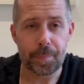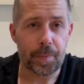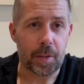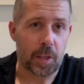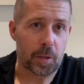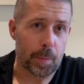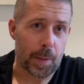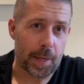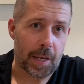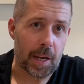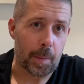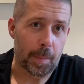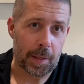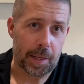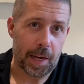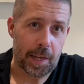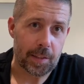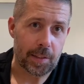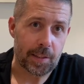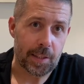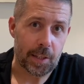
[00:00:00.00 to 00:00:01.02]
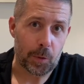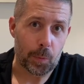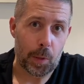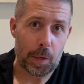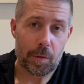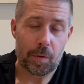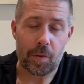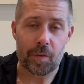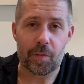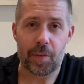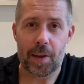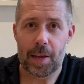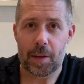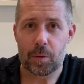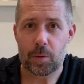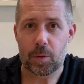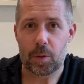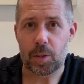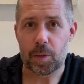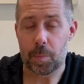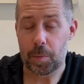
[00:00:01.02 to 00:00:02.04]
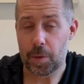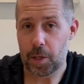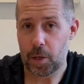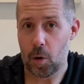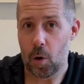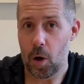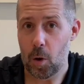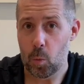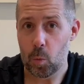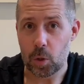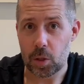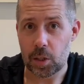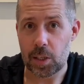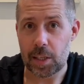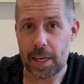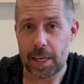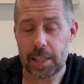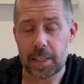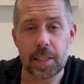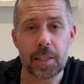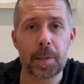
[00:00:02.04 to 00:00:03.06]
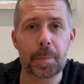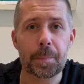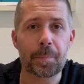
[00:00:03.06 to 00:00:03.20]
There's been a couple of cases this week where I found something that I wanted,